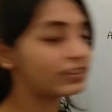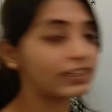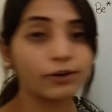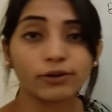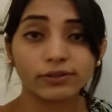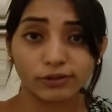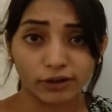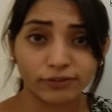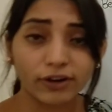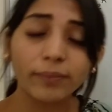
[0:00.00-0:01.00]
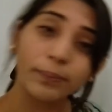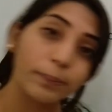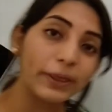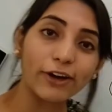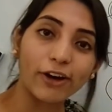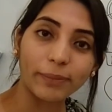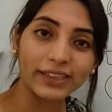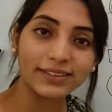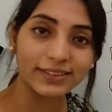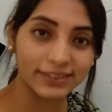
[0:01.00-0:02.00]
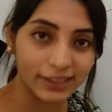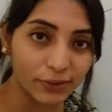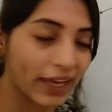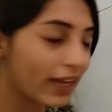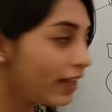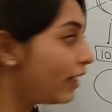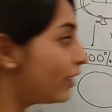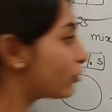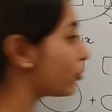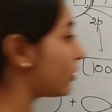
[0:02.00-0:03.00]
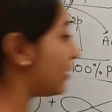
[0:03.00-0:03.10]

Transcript: they got from P orbitals. Okay. So